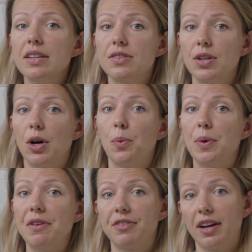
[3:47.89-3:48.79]
So
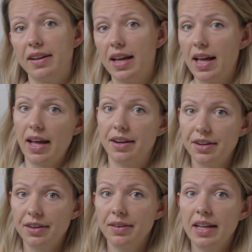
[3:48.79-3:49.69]
we've gone
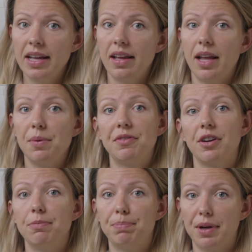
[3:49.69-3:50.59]
under and we've
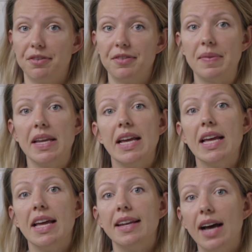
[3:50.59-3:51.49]
gone above.
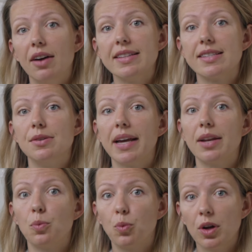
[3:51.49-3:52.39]
Now let's look
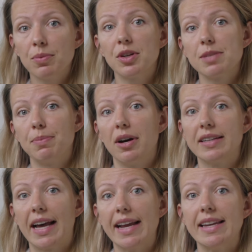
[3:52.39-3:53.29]
at one more spot
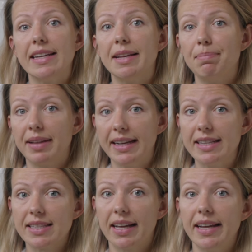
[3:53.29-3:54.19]
hiding in plain
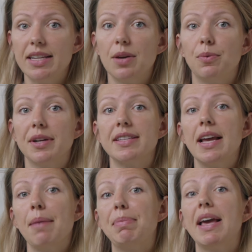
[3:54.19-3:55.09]
sight, what's
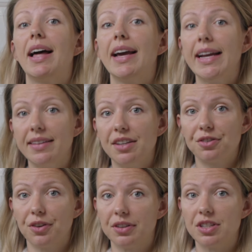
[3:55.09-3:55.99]
behind each
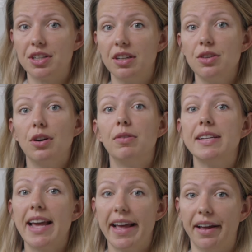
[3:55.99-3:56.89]
furniture you
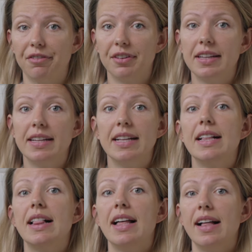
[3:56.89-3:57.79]
already have.
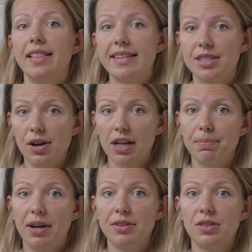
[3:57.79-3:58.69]
Let's talk
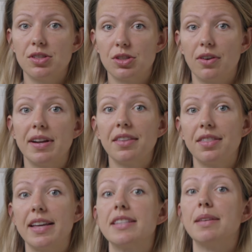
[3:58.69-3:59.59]
about storing
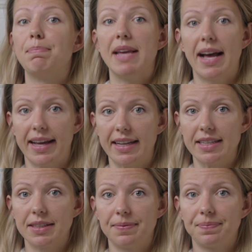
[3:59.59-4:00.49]
things
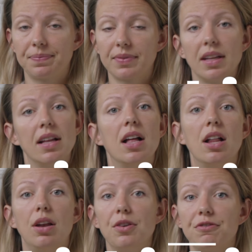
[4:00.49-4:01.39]
behind.
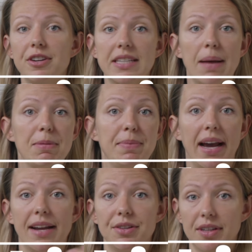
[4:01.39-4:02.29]
Look, for example,
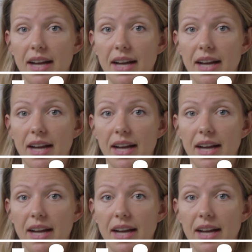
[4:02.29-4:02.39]
behind your